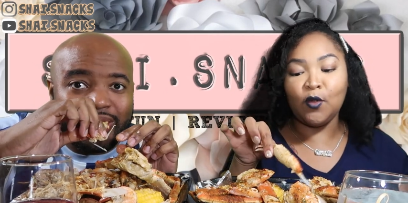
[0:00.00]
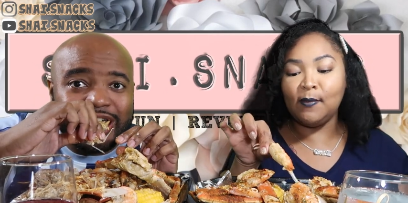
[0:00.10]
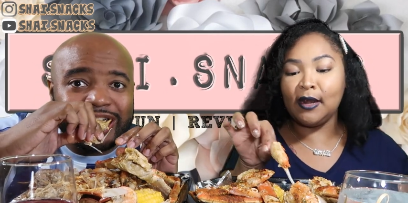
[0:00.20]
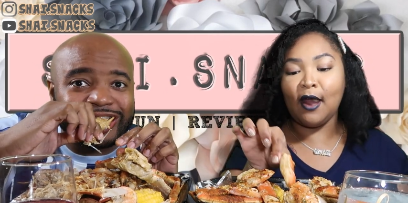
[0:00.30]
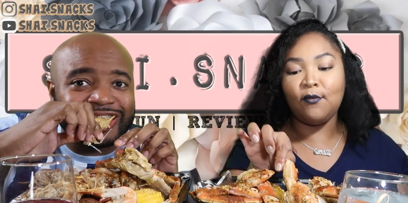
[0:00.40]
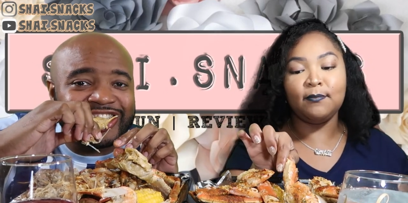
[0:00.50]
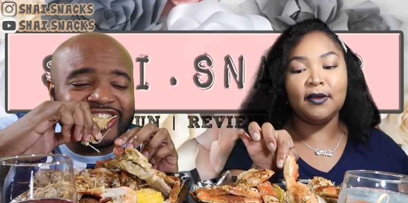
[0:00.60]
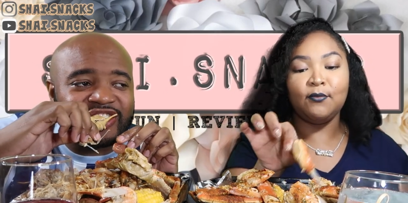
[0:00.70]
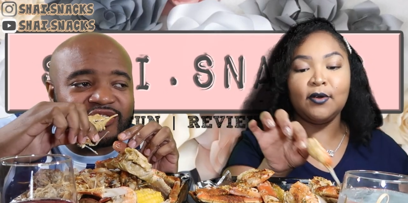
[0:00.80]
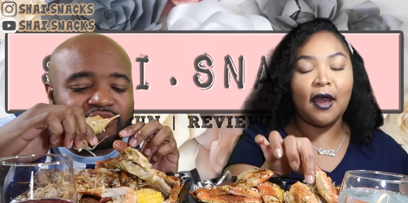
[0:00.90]
Speaker 1: We've been yeah, out
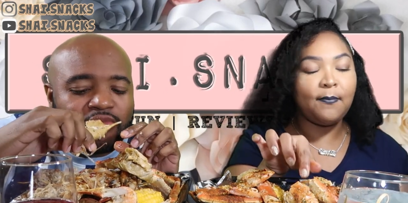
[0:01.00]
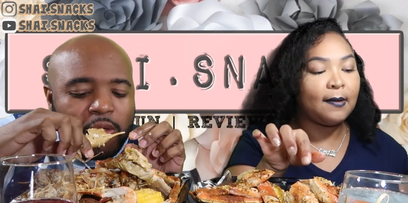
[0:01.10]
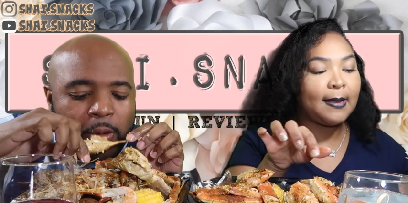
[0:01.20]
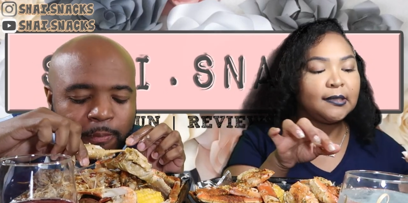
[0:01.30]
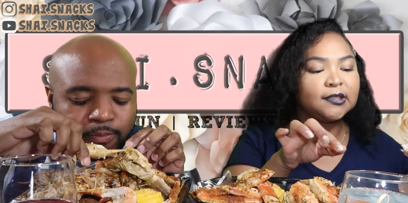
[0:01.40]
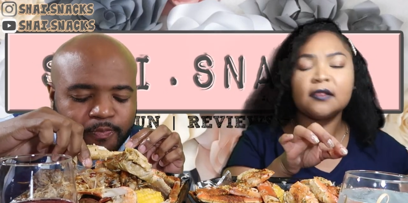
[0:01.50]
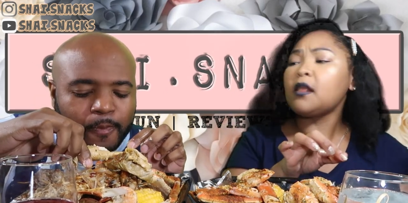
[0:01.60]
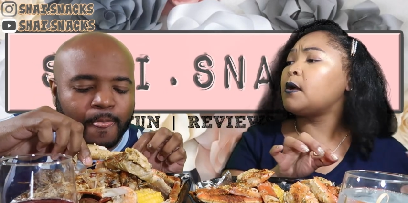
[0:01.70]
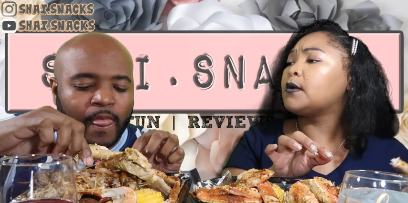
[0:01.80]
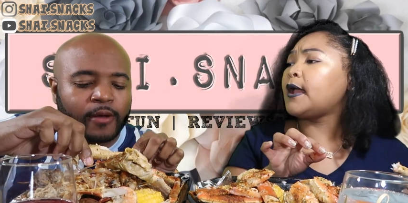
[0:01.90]
been without power. That was
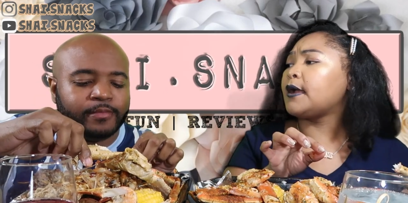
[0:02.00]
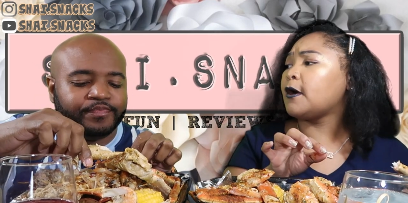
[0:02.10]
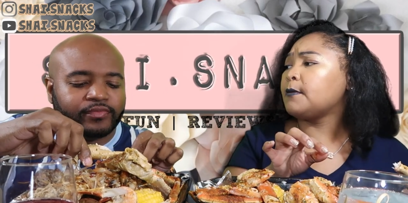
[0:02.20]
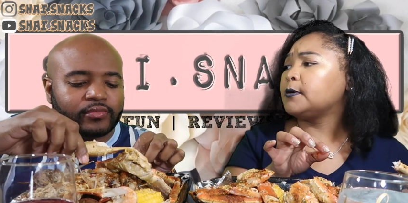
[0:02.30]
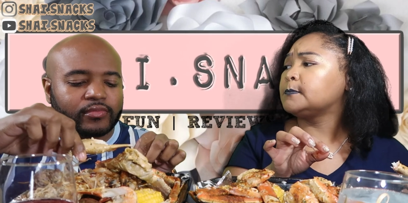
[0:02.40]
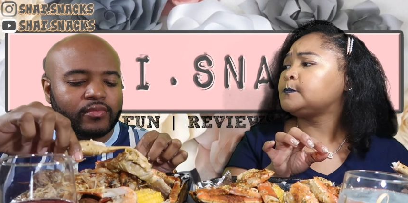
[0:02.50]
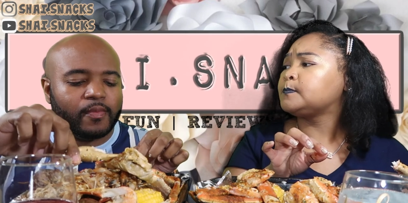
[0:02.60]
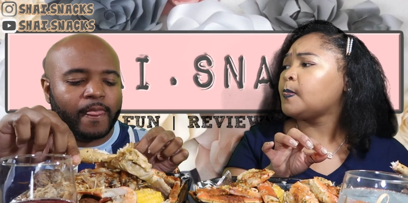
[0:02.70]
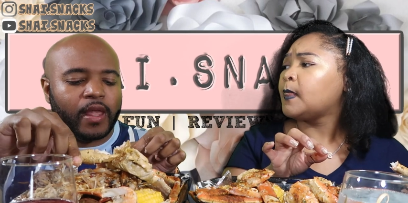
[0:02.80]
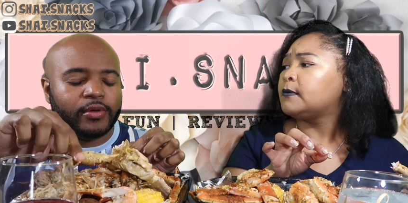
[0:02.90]
after Hurricane Irma.
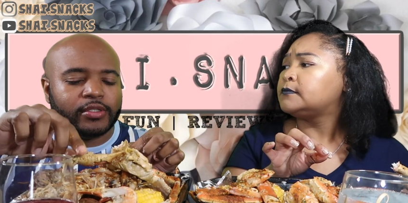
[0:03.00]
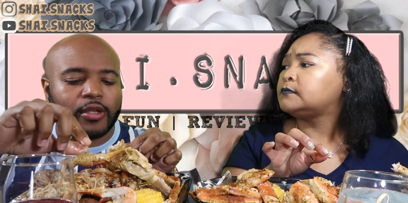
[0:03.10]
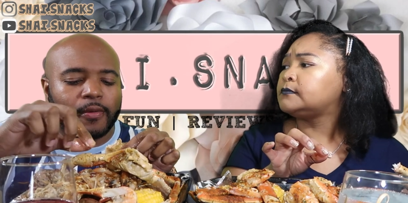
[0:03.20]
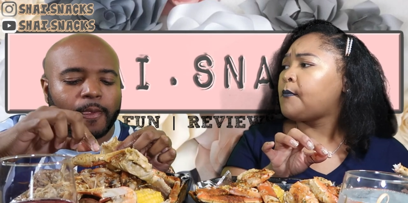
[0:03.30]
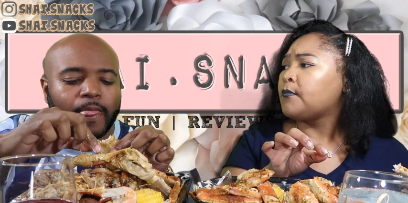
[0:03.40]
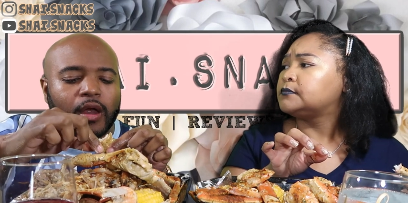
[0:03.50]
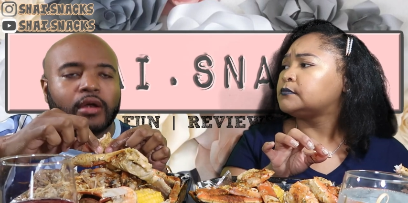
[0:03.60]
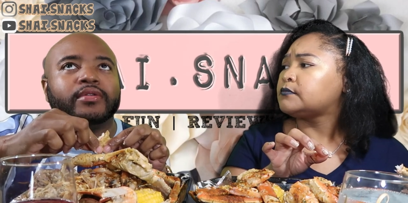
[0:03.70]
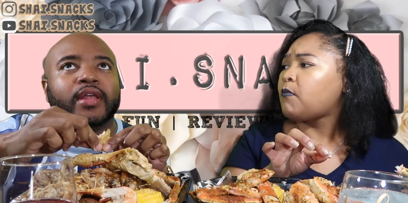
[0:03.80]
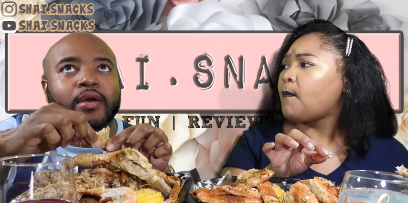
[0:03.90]
Speaker 2: It was.
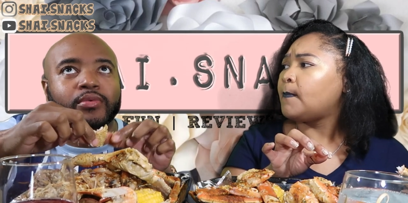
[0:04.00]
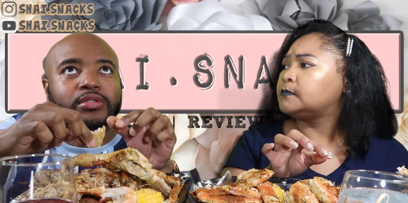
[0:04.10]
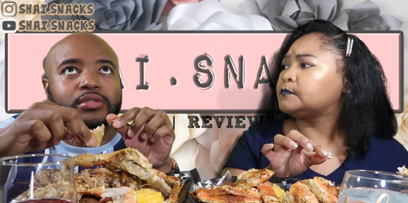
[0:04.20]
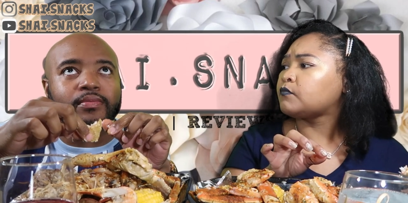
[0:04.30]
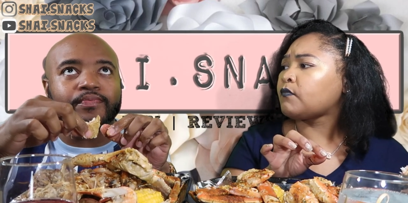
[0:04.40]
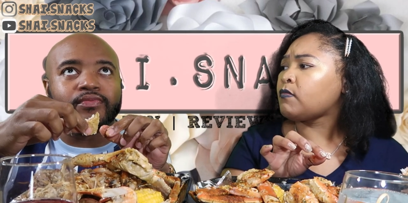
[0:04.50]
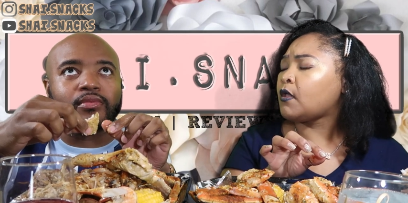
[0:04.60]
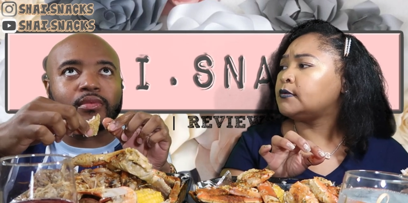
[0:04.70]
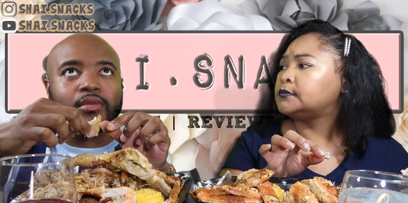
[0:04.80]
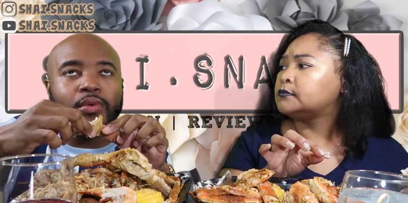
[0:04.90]
Oh, that was
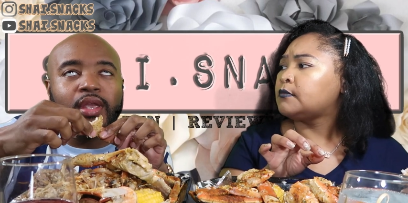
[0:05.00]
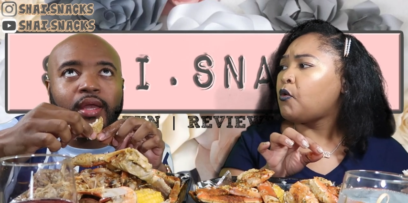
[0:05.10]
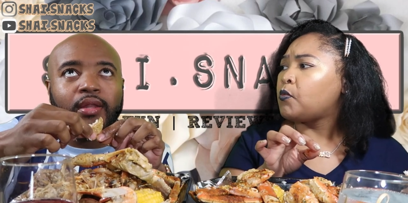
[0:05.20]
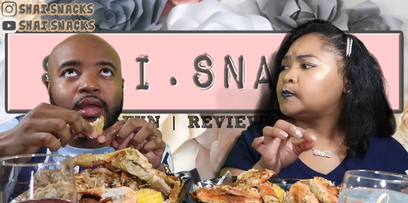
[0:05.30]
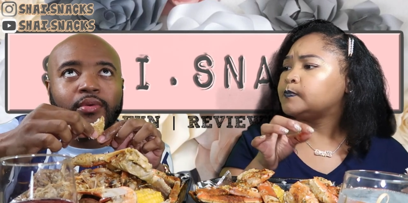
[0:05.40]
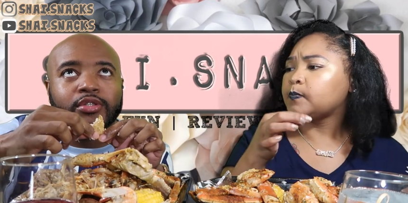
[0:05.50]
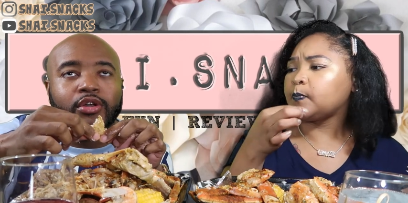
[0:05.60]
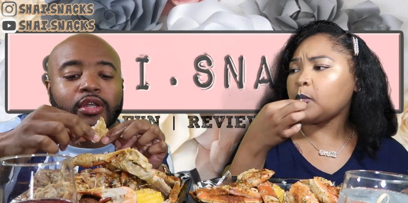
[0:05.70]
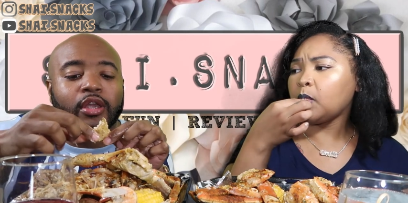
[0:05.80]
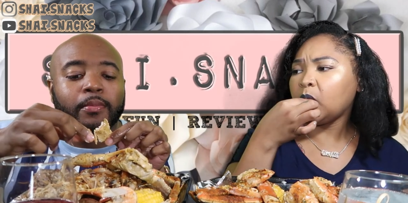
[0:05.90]
we had that was
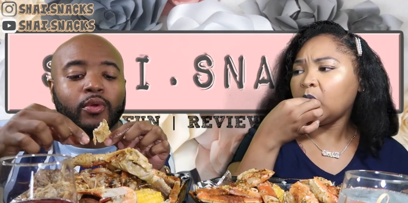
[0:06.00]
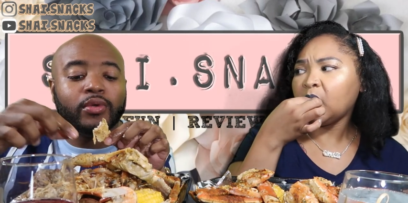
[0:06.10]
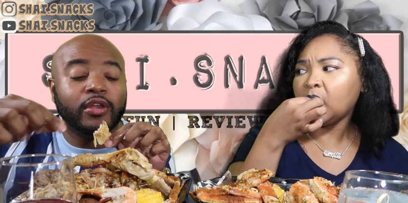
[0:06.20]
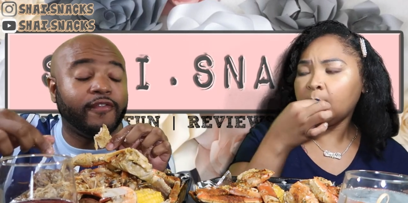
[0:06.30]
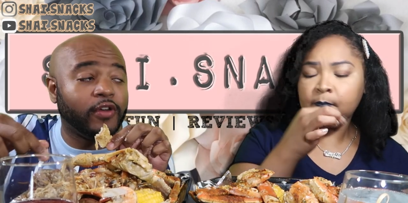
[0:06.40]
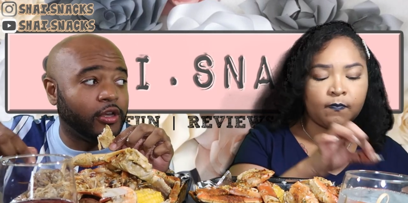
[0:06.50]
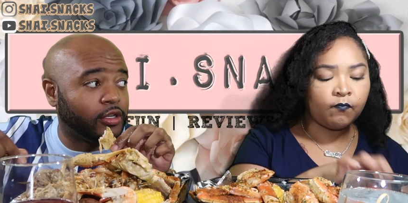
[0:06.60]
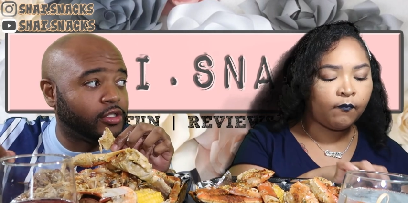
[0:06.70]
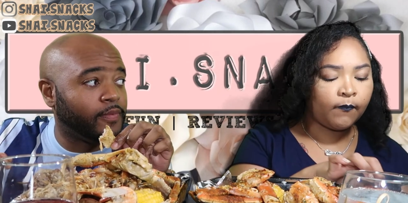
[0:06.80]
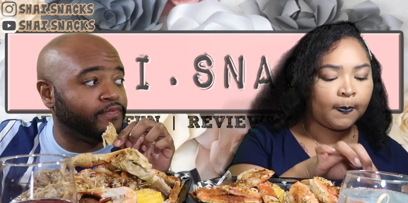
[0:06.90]
Hurricane Maria for
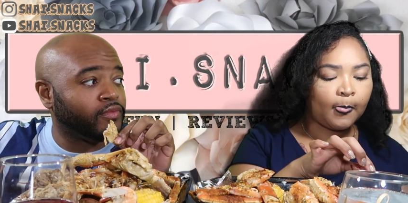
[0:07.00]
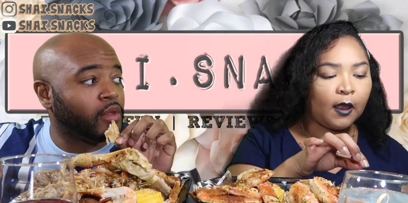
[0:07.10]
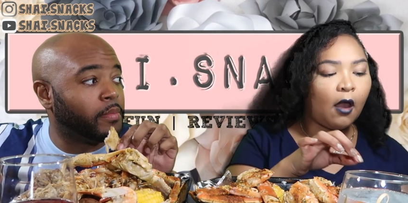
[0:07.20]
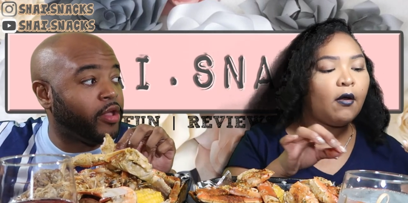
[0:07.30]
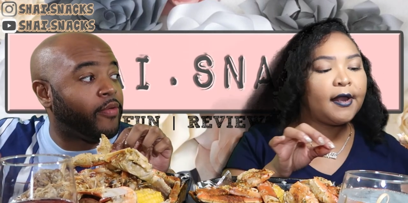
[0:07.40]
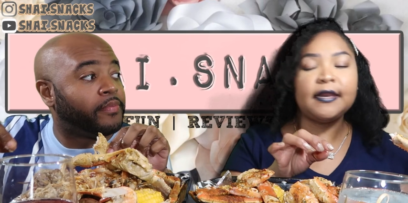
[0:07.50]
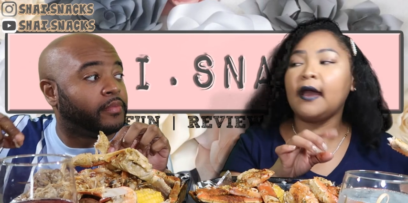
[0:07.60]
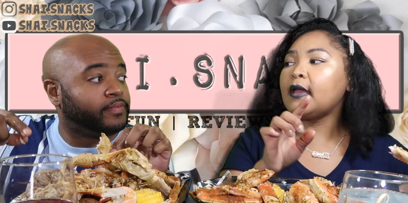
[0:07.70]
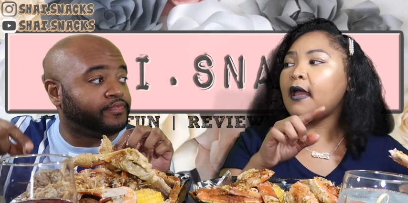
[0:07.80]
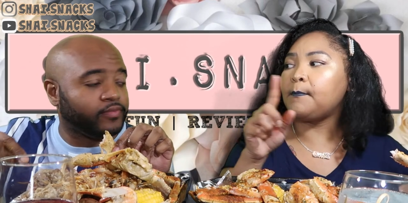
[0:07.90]
us. But, okay,
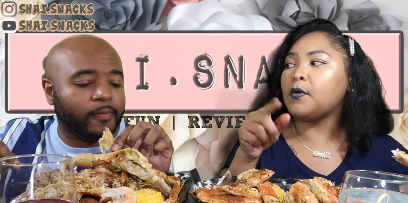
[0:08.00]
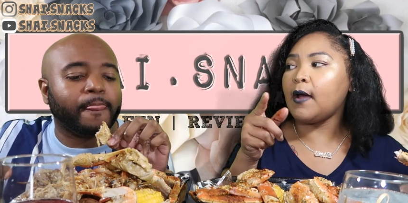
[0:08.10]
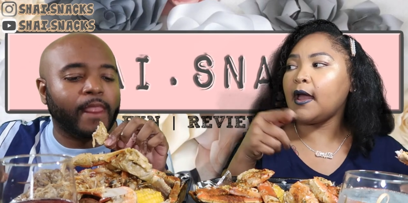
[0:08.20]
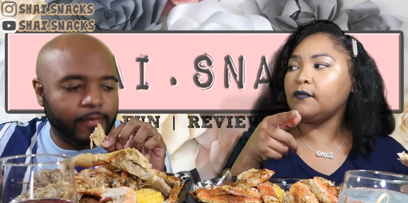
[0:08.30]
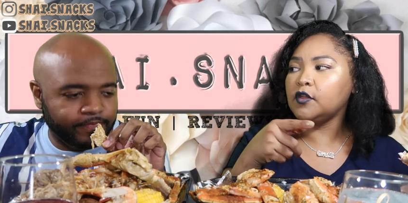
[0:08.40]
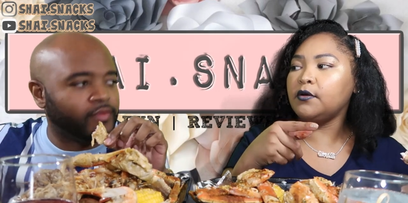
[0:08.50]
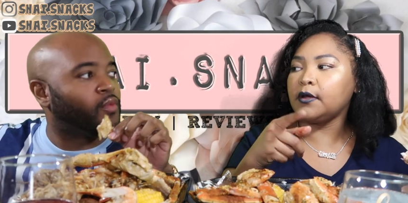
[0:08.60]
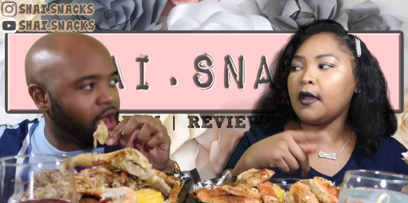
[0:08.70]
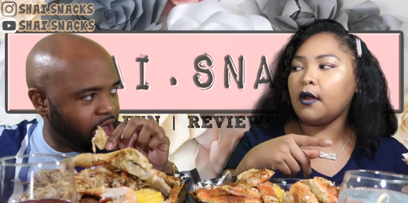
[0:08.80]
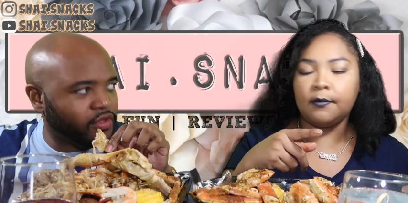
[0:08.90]
Speaker 1: that happened right after Hurricane. Right